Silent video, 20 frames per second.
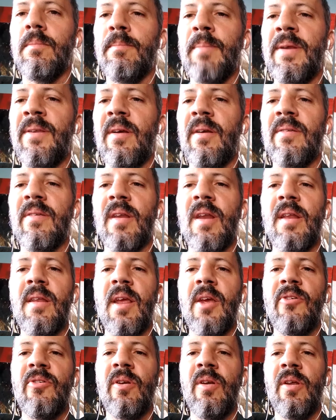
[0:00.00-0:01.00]
Basic
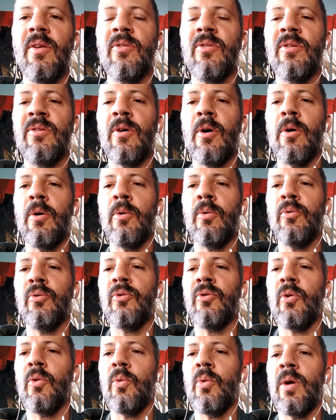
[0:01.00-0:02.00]
sanitation is
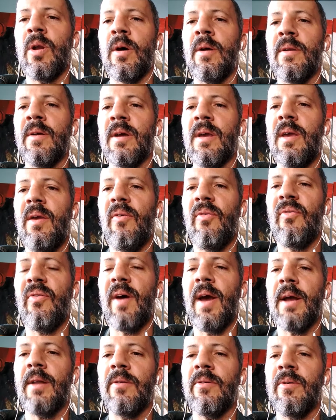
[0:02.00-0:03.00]
also another key
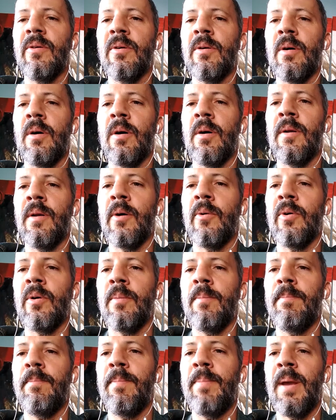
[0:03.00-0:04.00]
factor on
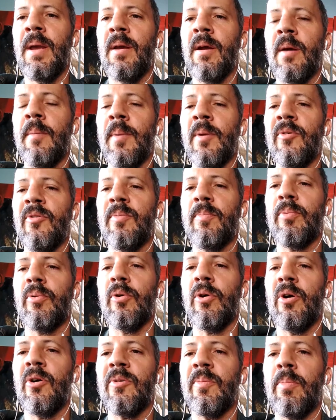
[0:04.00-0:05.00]
our big urban
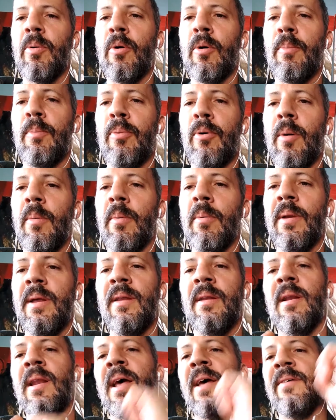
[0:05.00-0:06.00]
sprawls. Probably
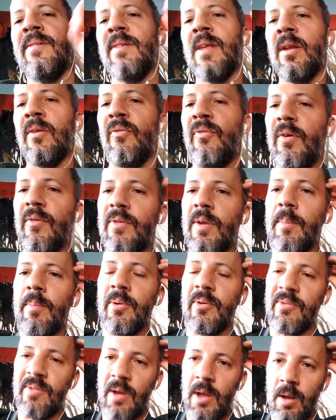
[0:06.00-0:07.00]
less than
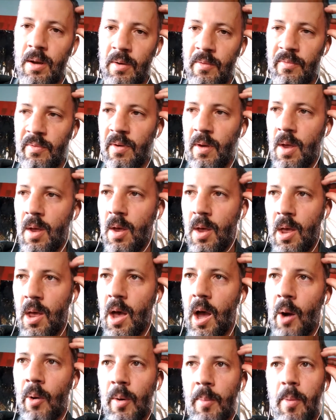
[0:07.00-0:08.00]
50% of
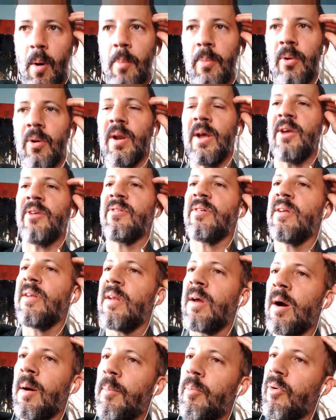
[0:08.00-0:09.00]
our
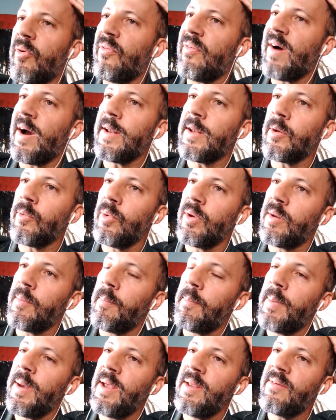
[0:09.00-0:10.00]
population are provided with the
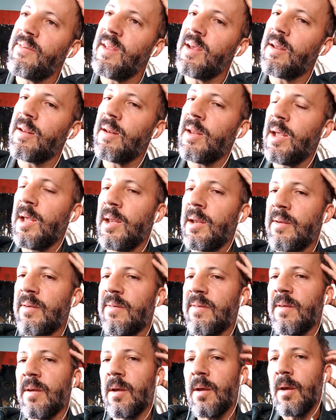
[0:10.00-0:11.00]
basic
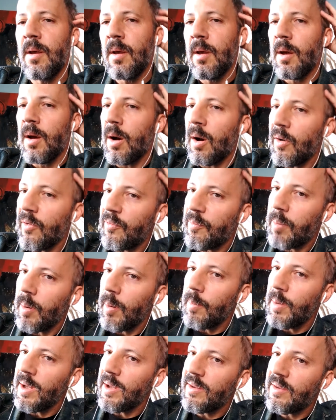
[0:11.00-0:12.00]
needs of
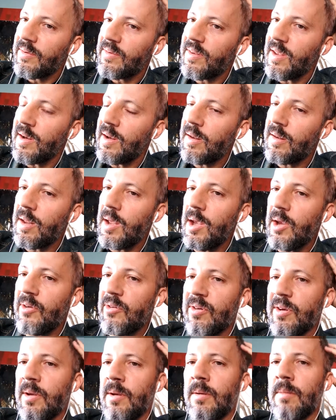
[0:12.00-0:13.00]
public
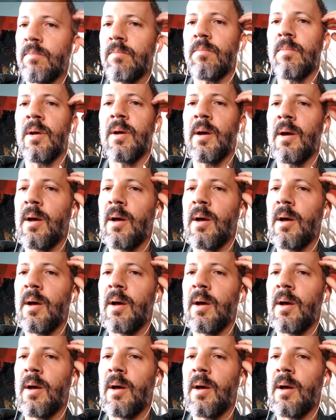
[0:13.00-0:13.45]
sanitation.